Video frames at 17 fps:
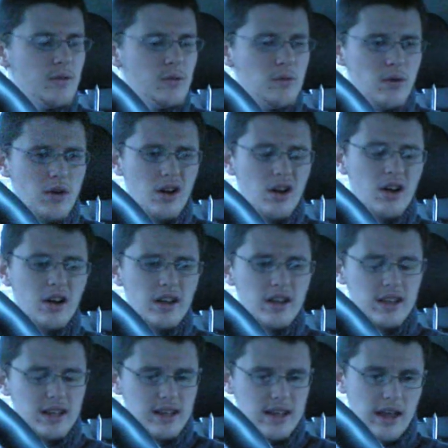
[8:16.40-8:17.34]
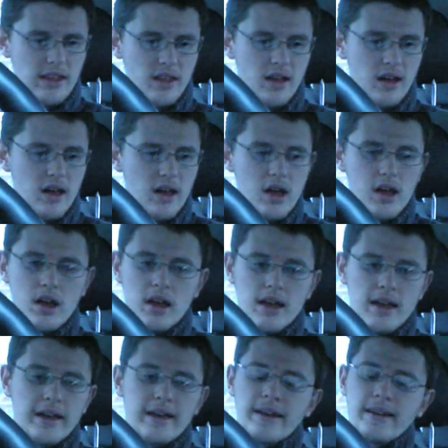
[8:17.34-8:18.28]
from what I can gather,
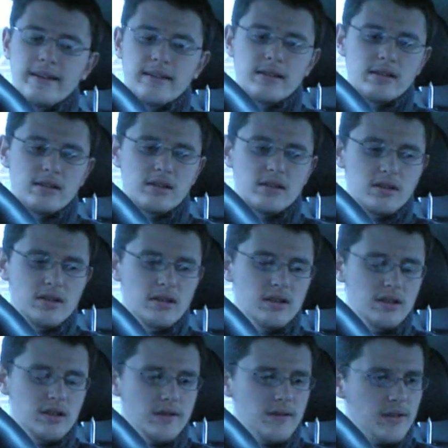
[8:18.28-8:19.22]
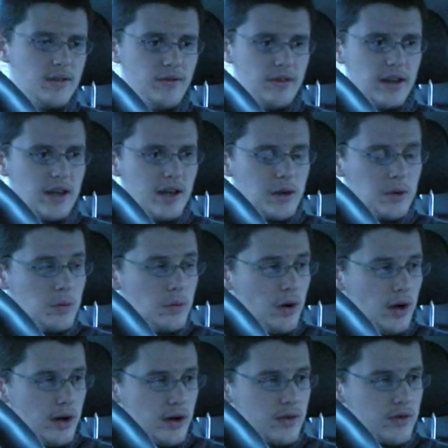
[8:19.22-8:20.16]
the
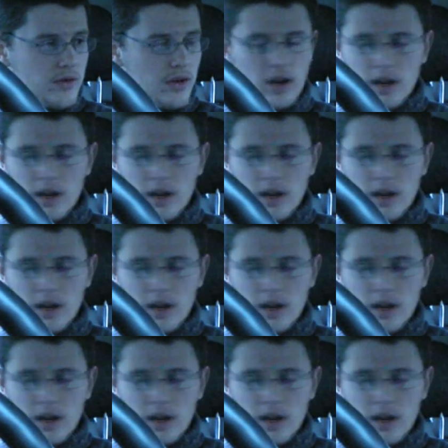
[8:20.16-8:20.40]
thing works